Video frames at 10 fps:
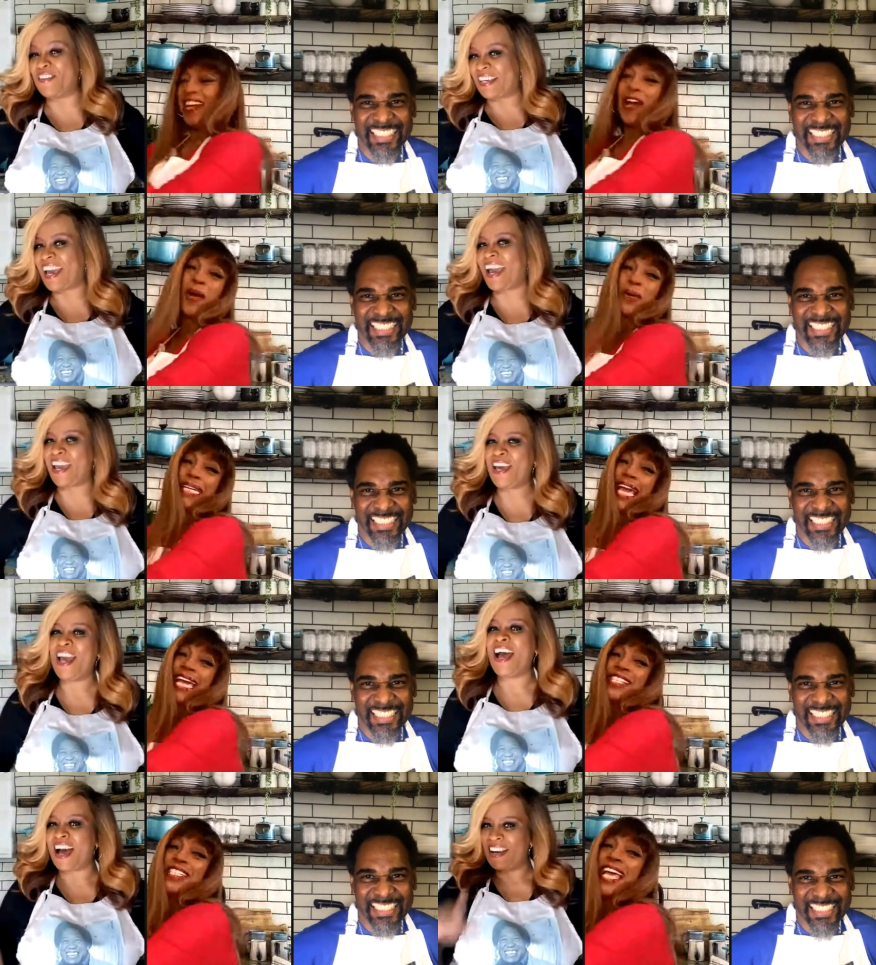Speaker 1: Okay,
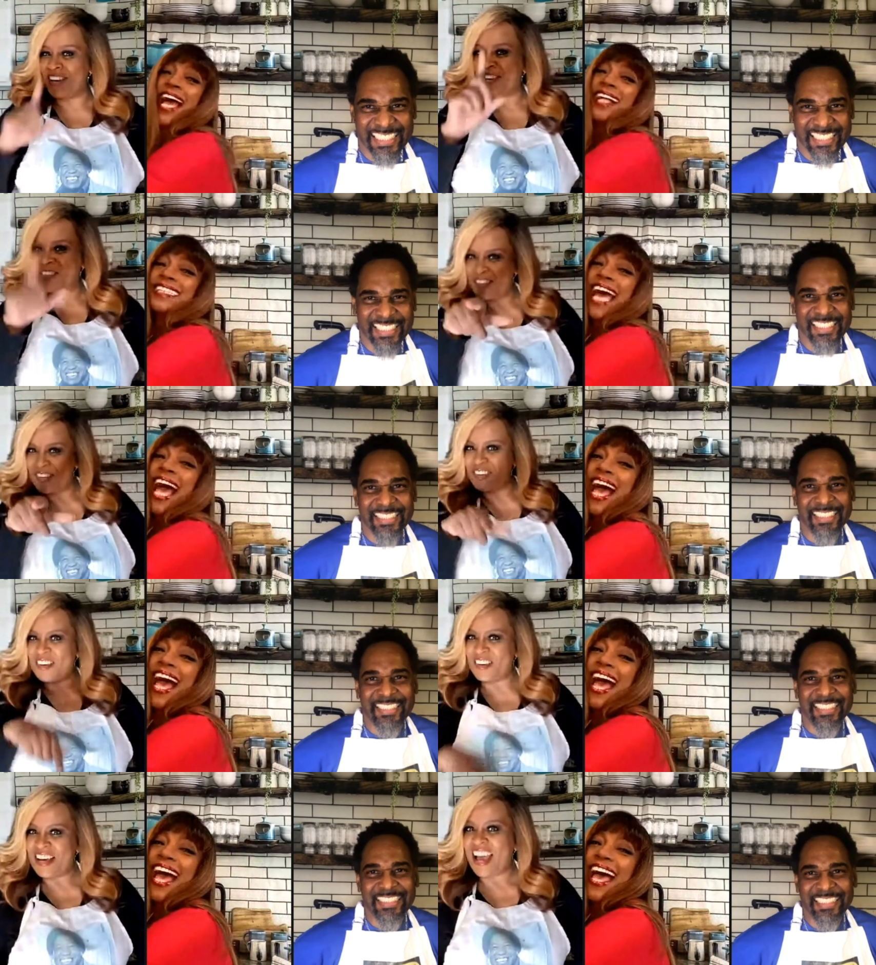Shelton.
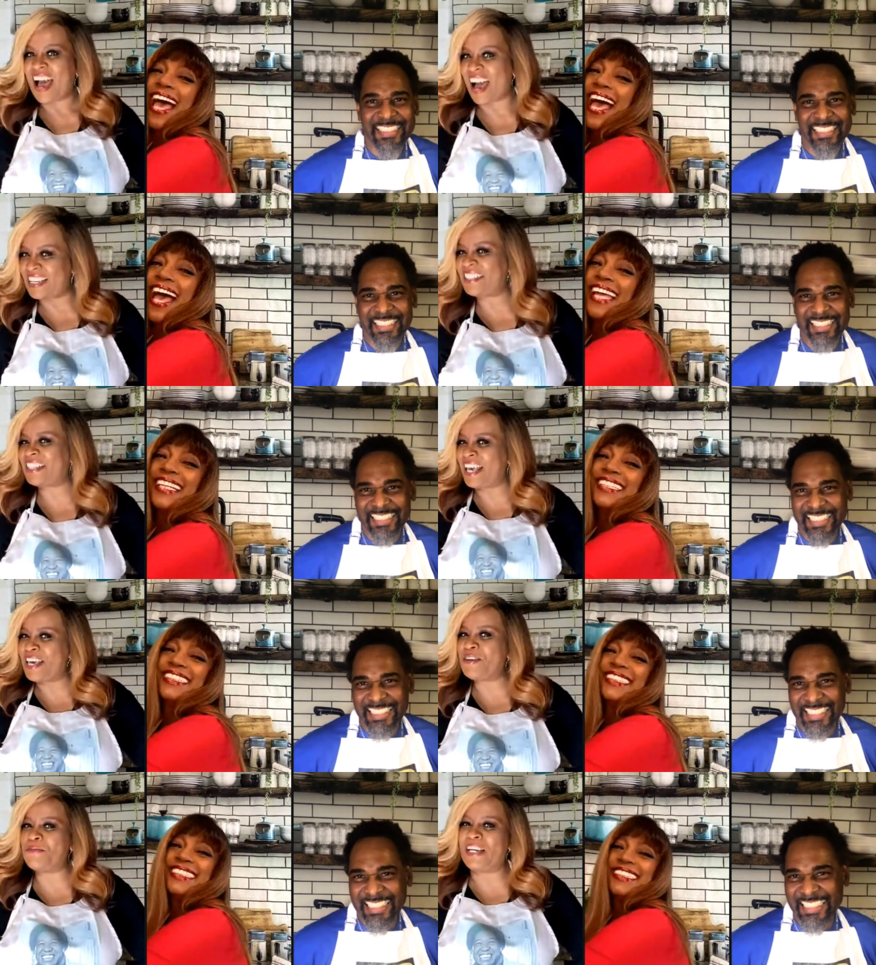I see
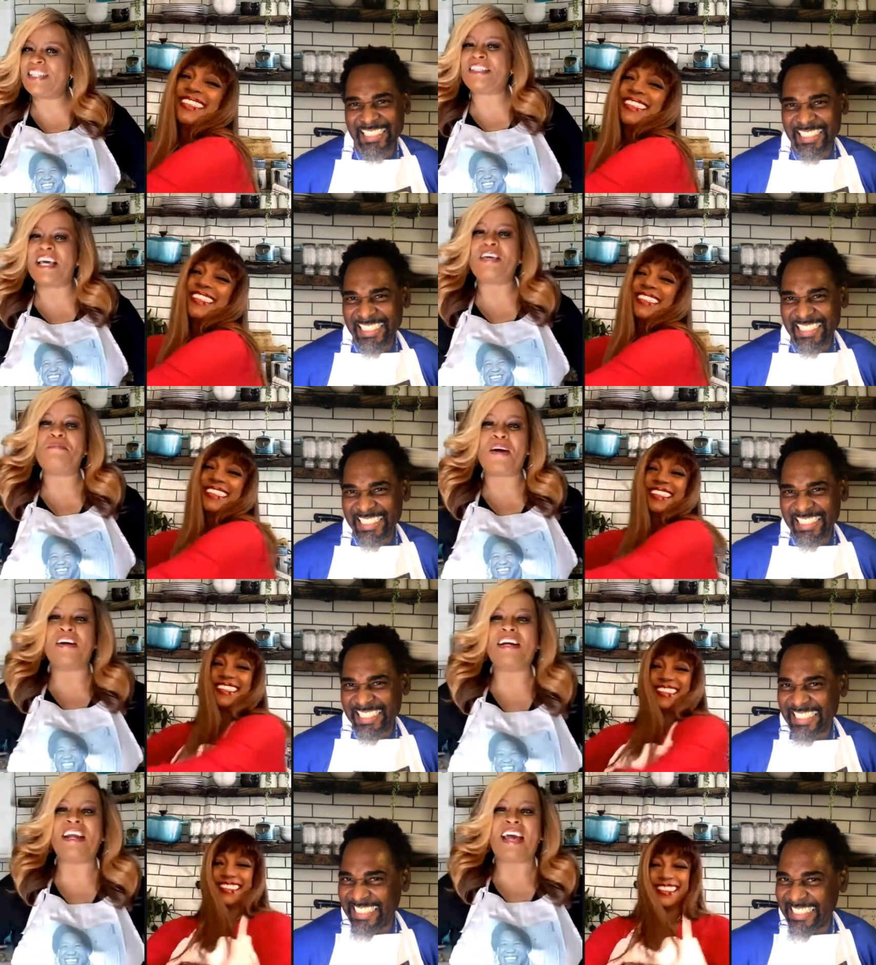you. We see you,
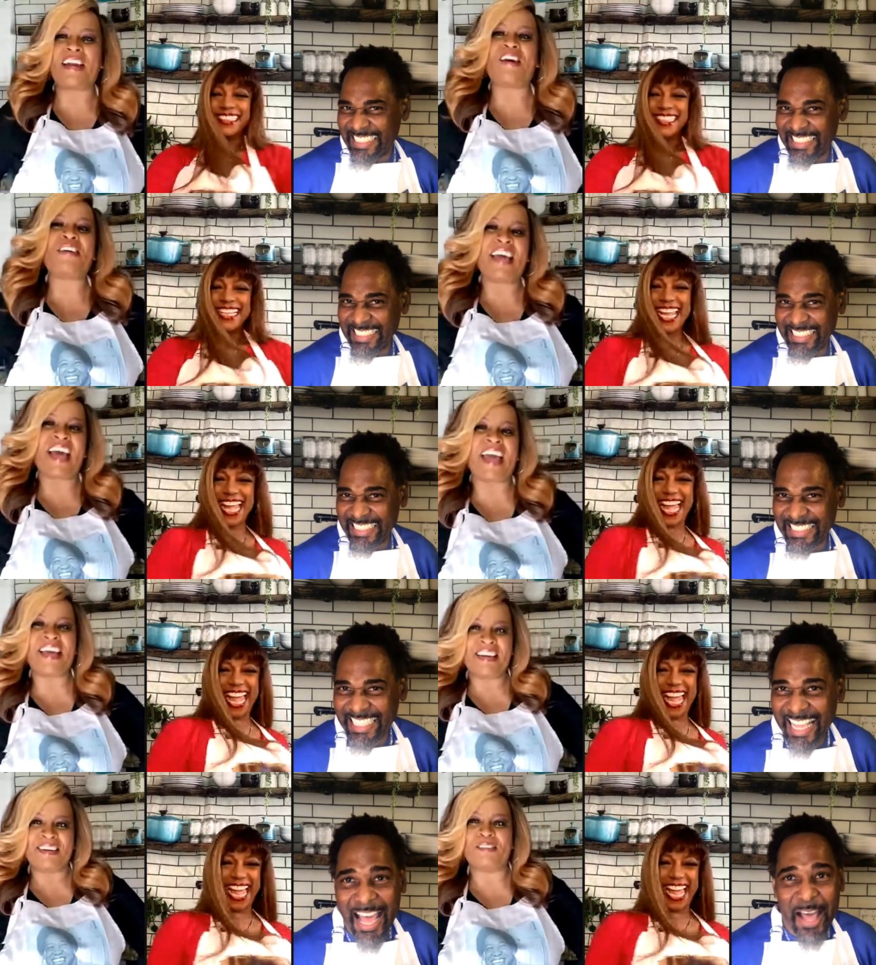BernNadette. Okay.
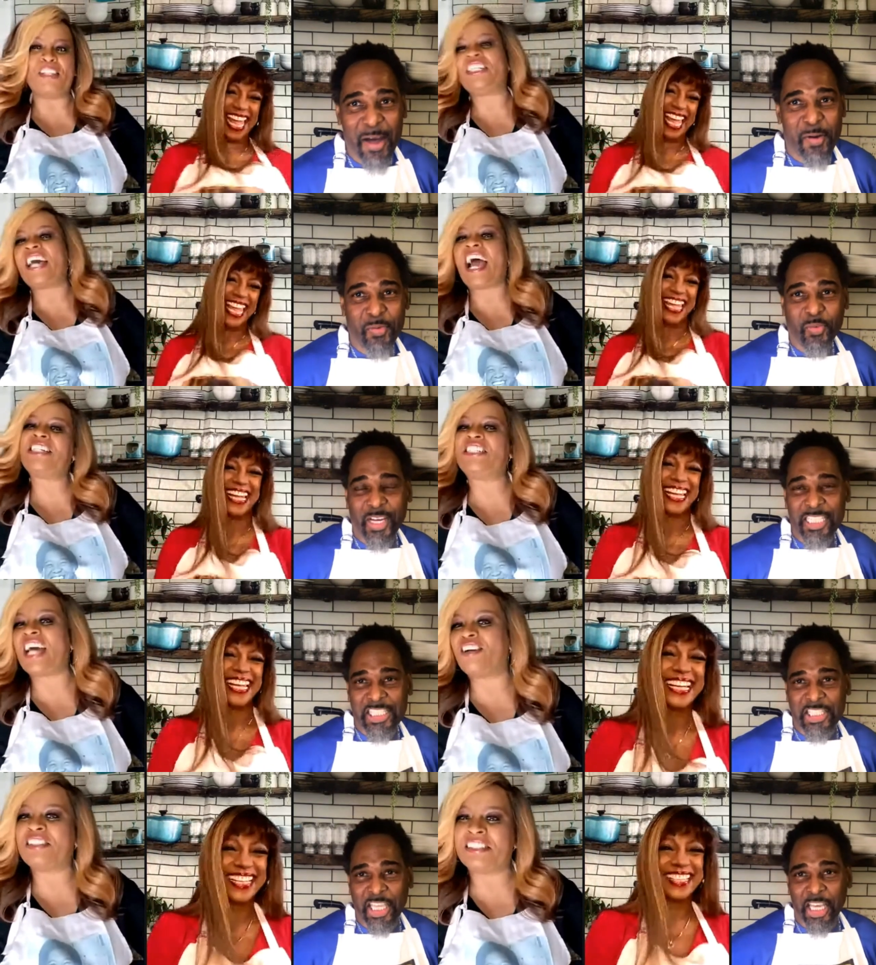What you got,
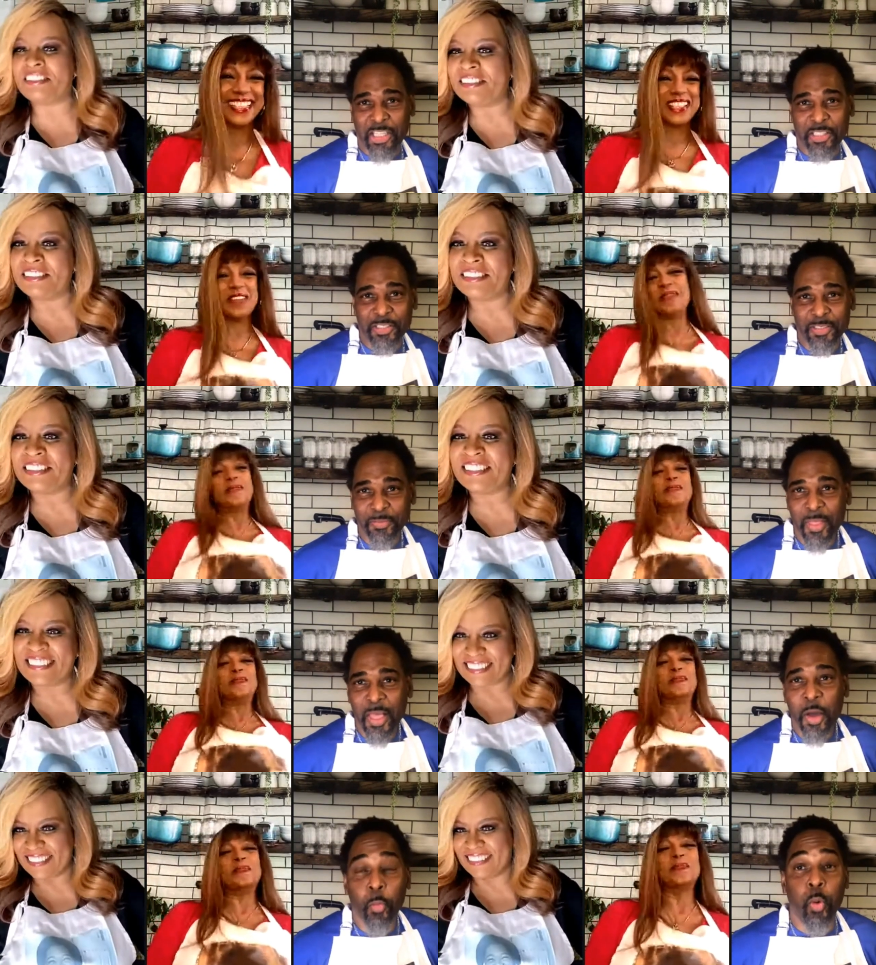
Speaker 2: Shelton?
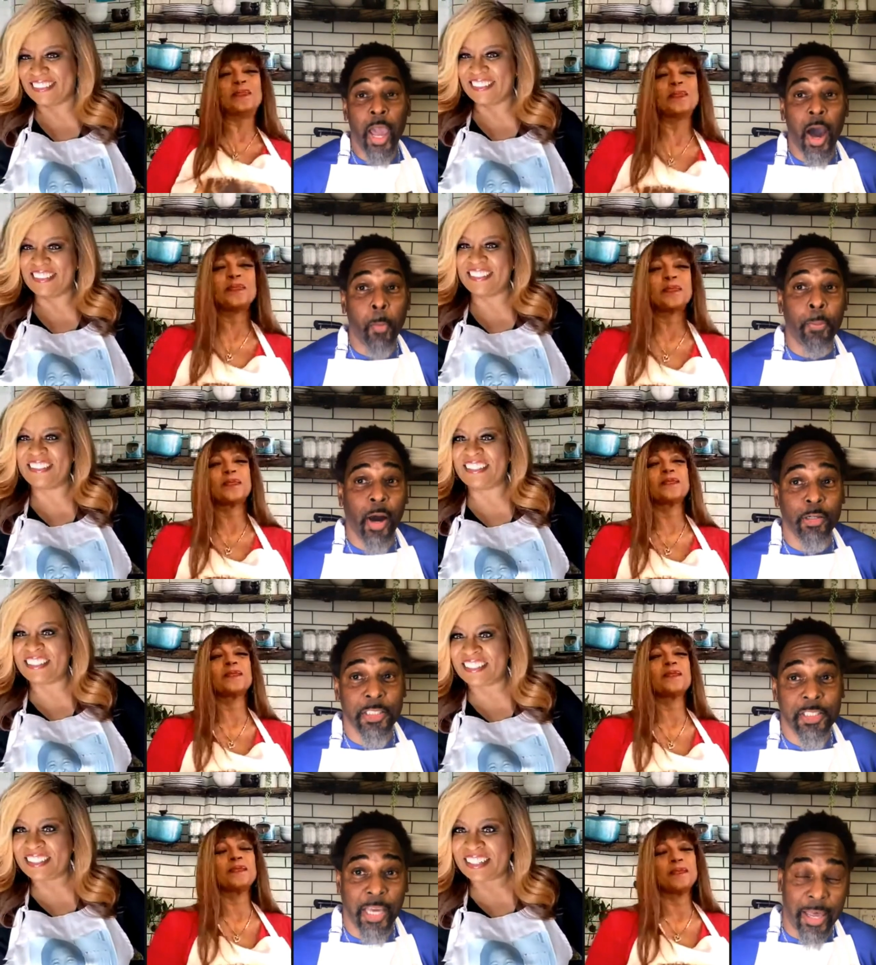Well,
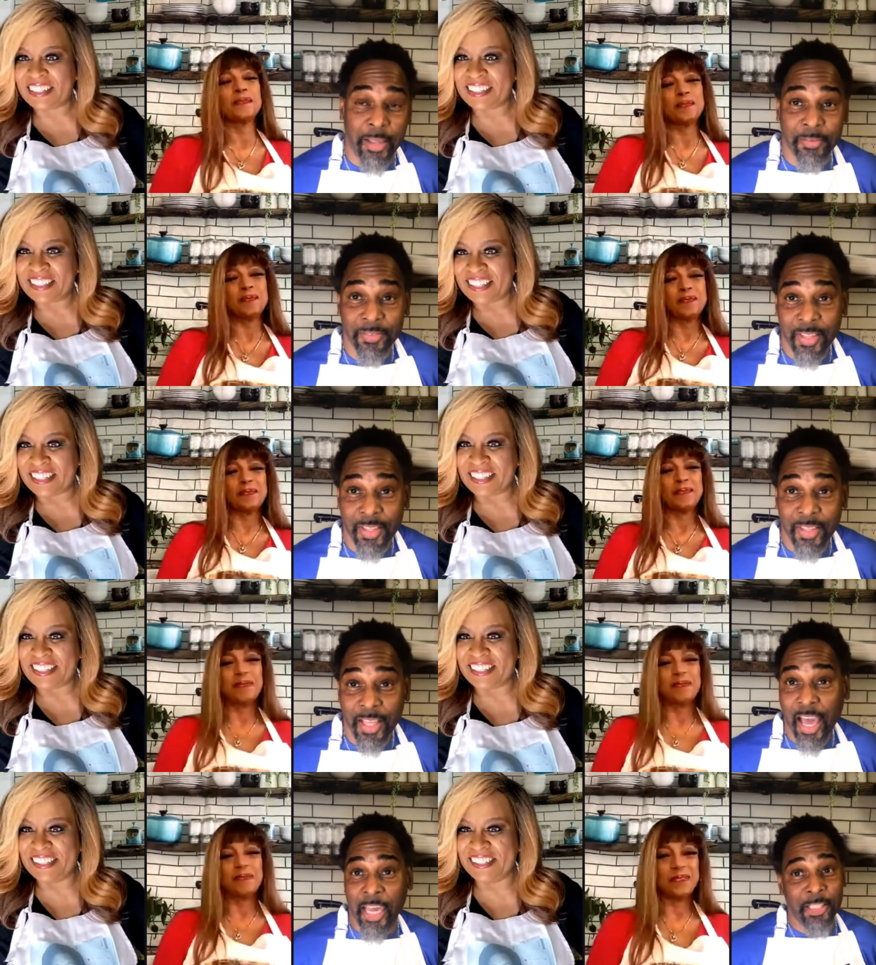BernNadette,
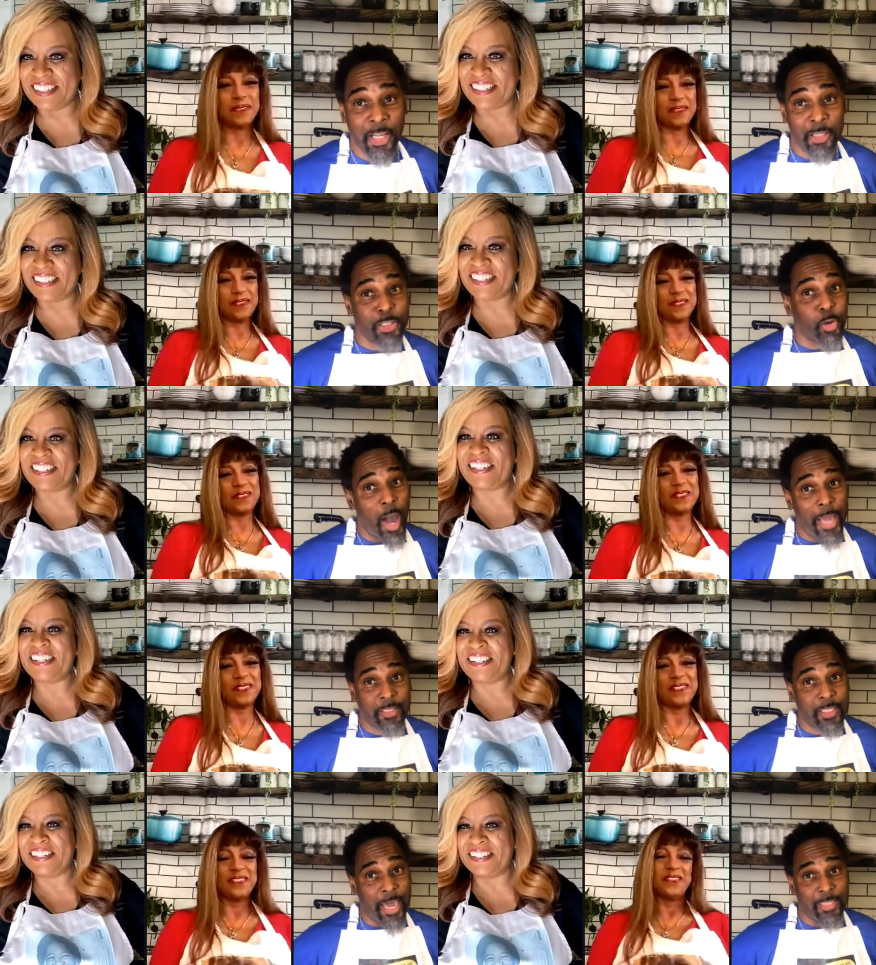it looks quite
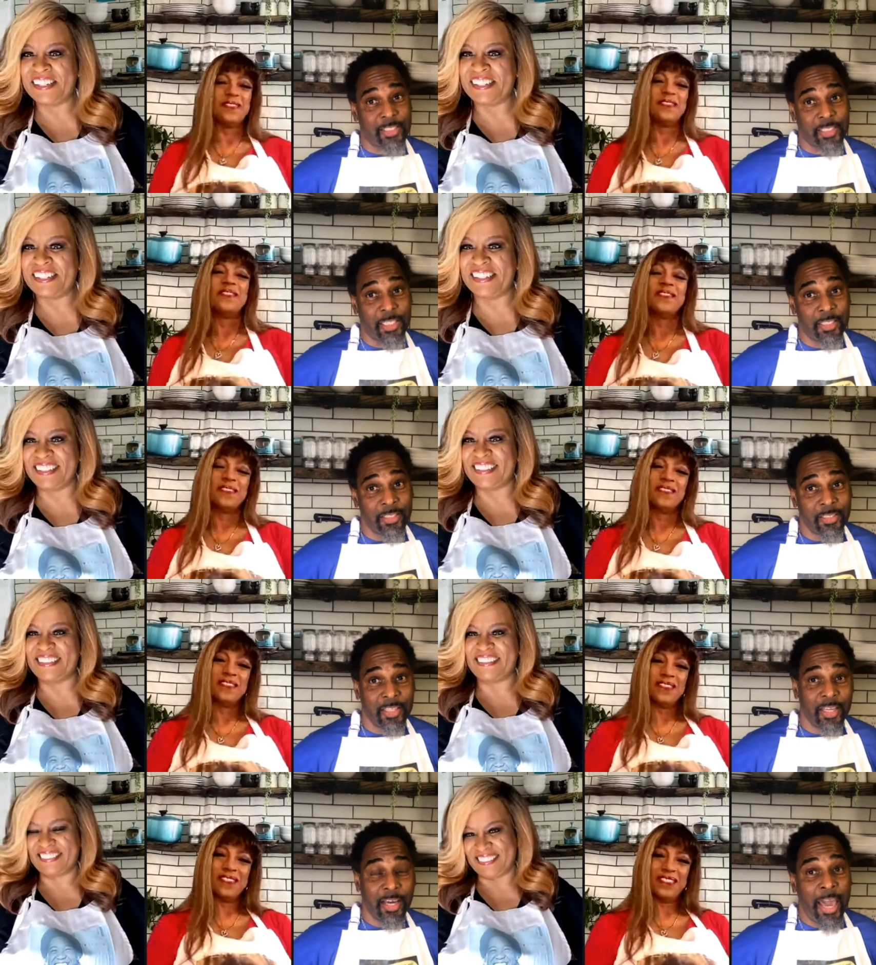tasty
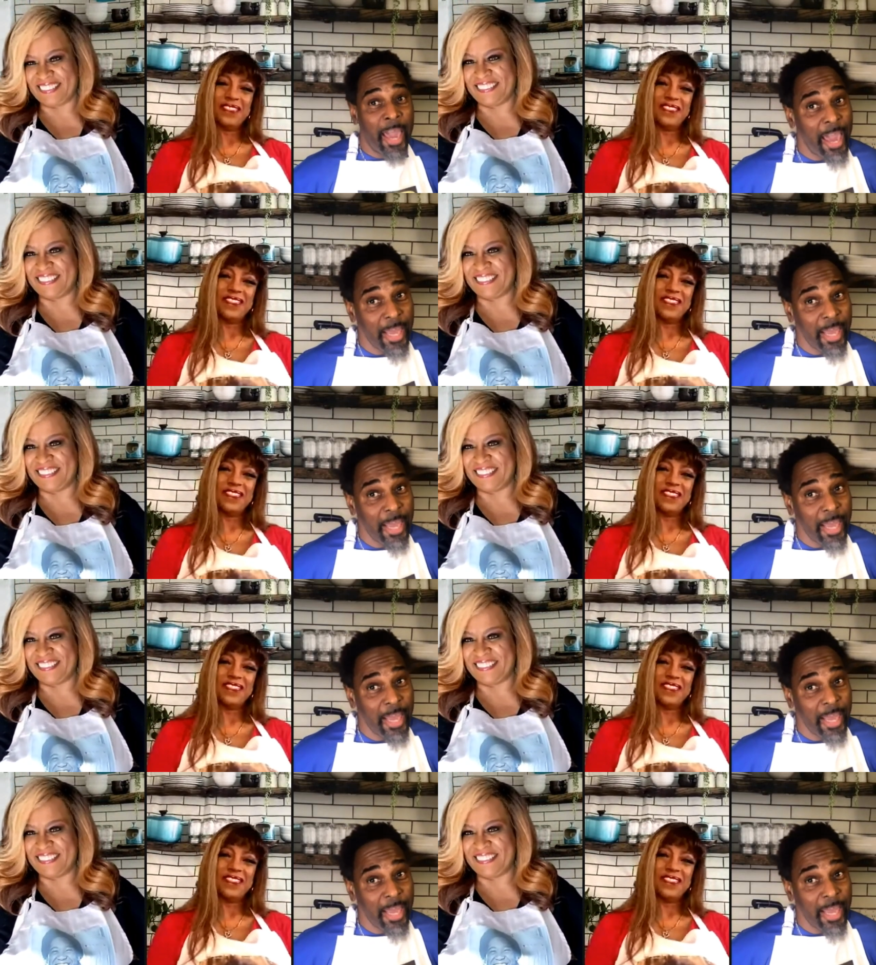and a